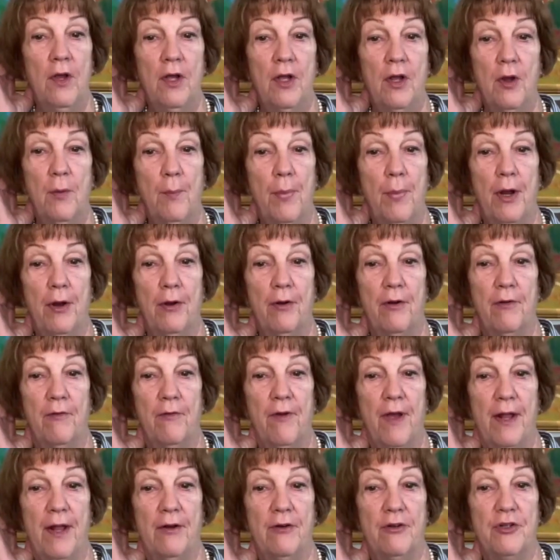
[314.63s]
comparative
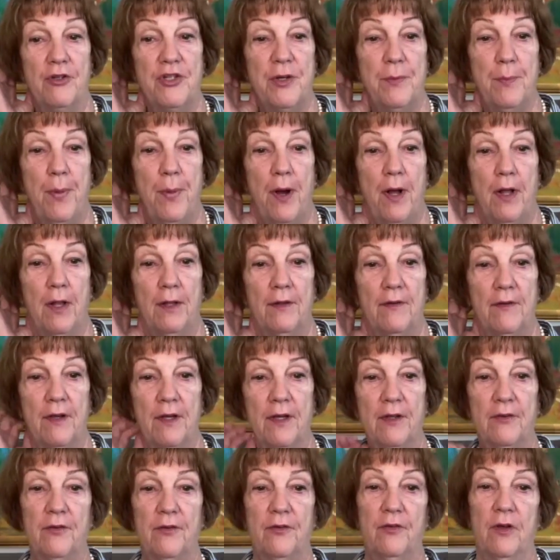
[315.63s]
energy
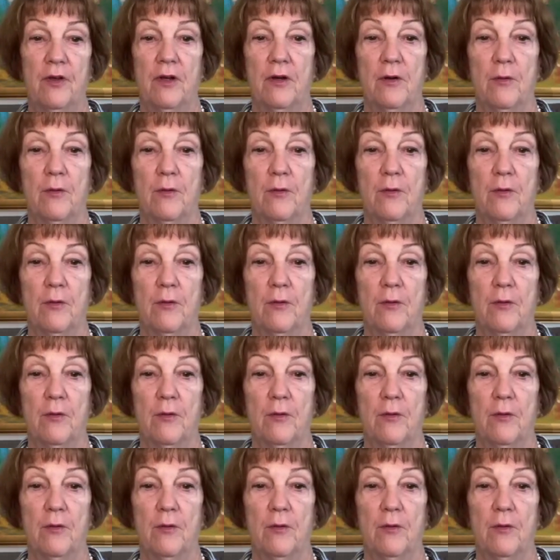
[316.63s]
politics,